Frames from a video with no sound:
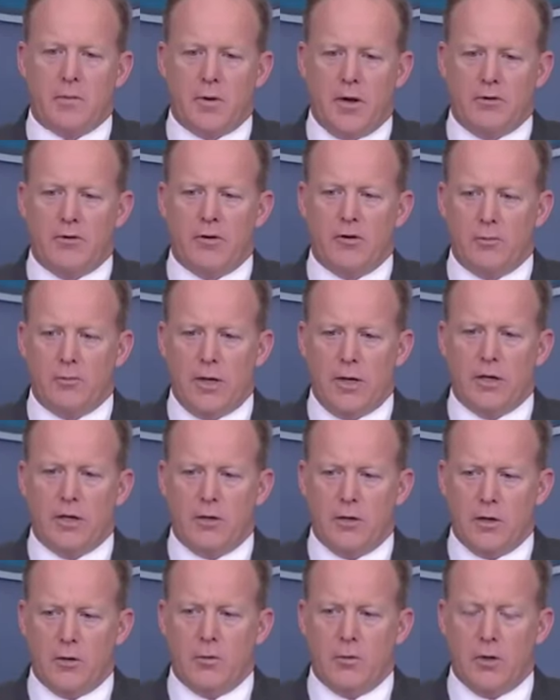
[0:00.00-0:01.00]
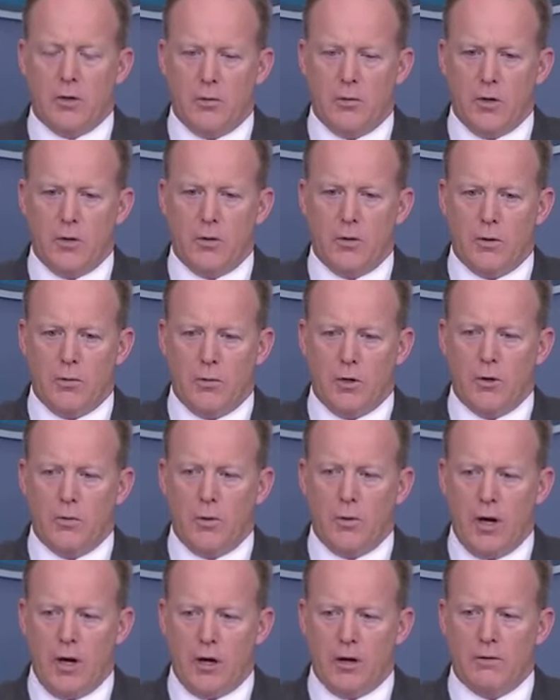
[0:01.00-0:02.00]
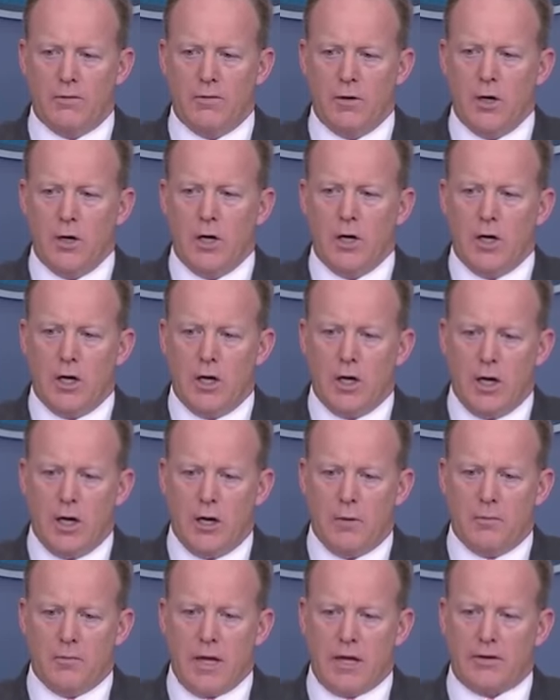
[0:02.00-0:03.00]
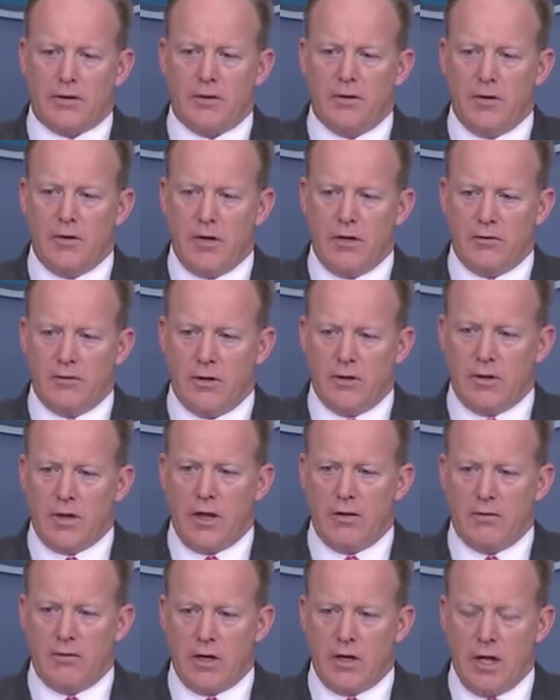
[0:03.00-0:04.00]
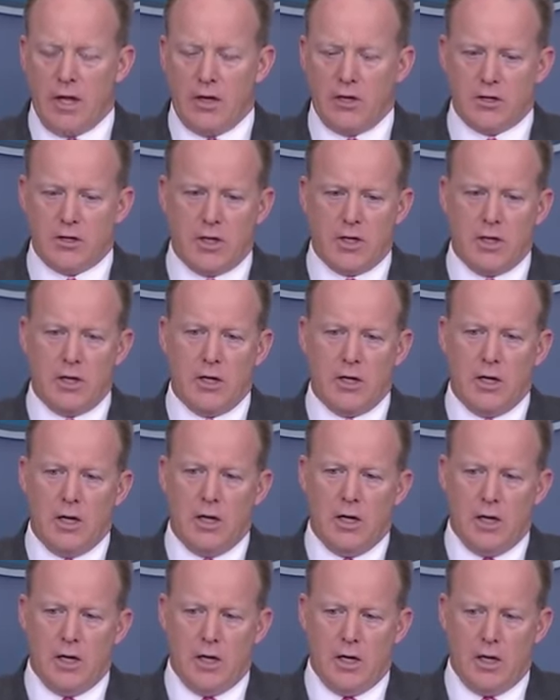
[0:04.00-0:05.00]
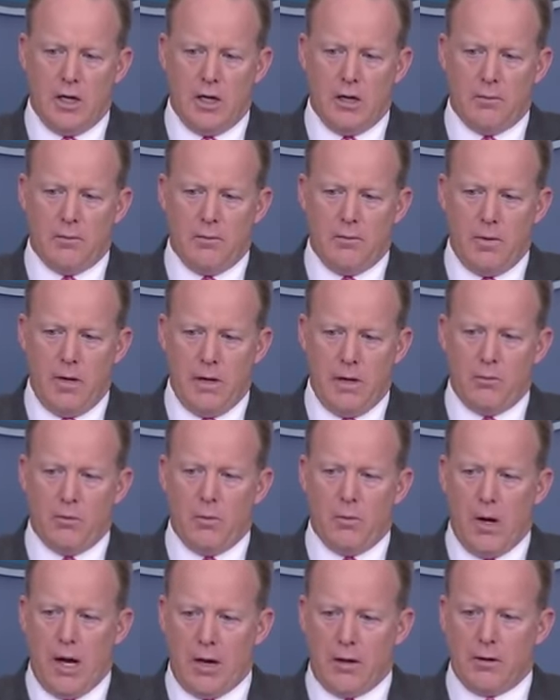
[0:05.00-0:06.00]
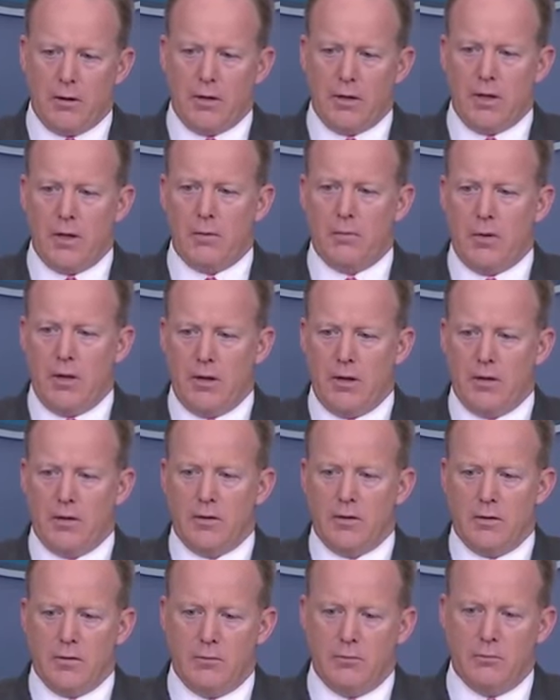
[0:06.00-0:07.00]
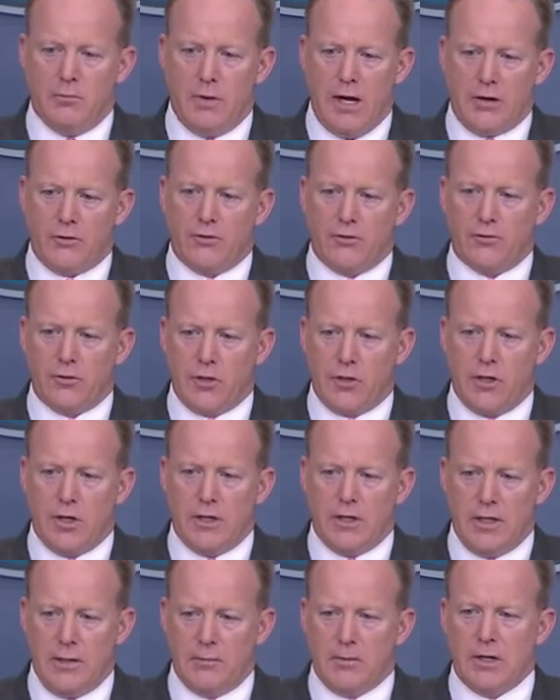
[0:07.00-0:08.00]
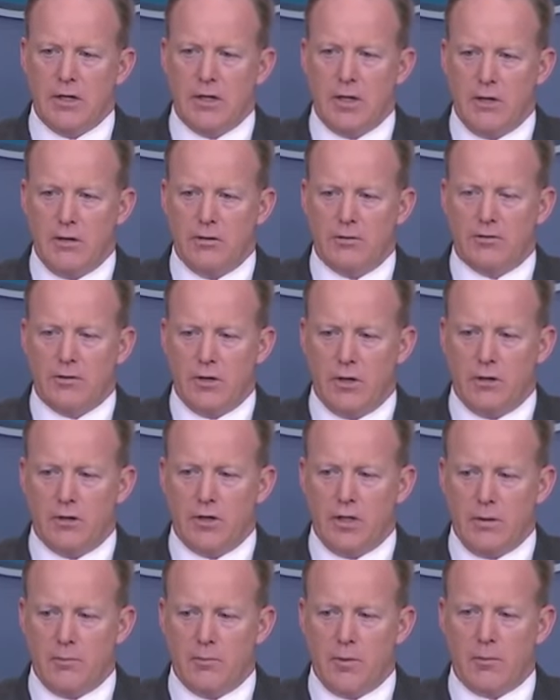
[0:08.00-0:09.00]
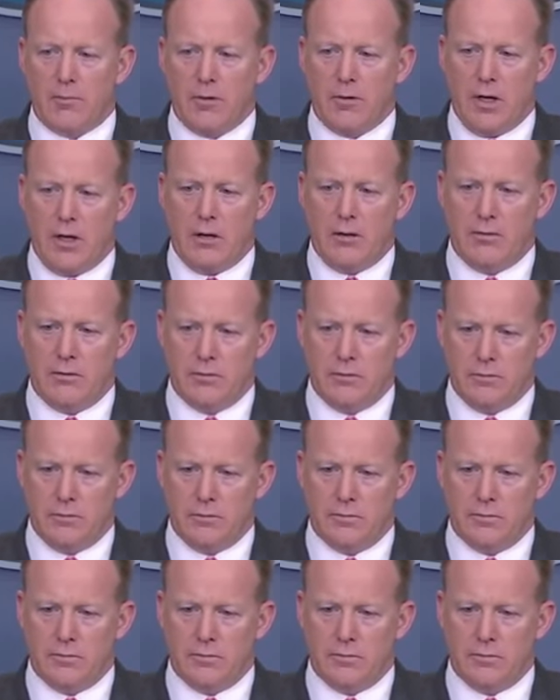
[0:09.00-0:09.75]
think the president has made clear we're, we're, we're aware of um, the activities that they've engaged in. Um, and we're monitoring them, and the national security team continues to, to keep them up to date.